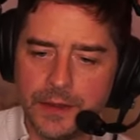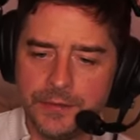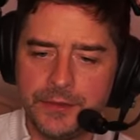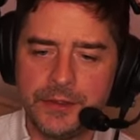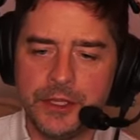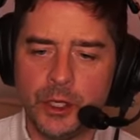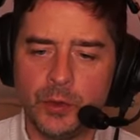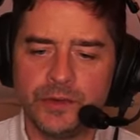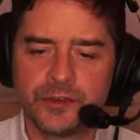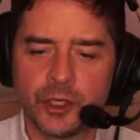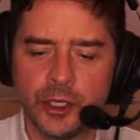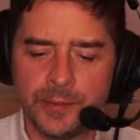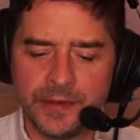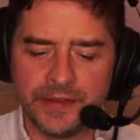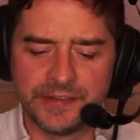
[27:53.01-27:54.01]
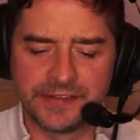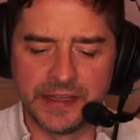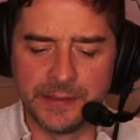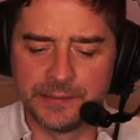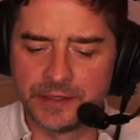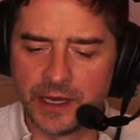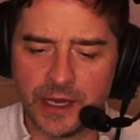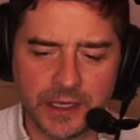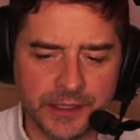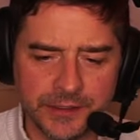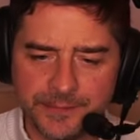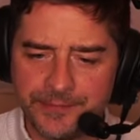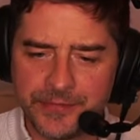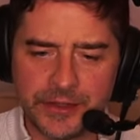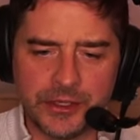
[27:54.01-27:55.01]
They knew it was going to be the same
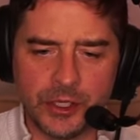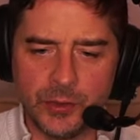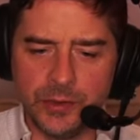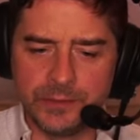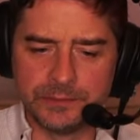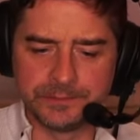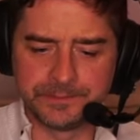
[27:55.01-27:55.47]
target. They knew.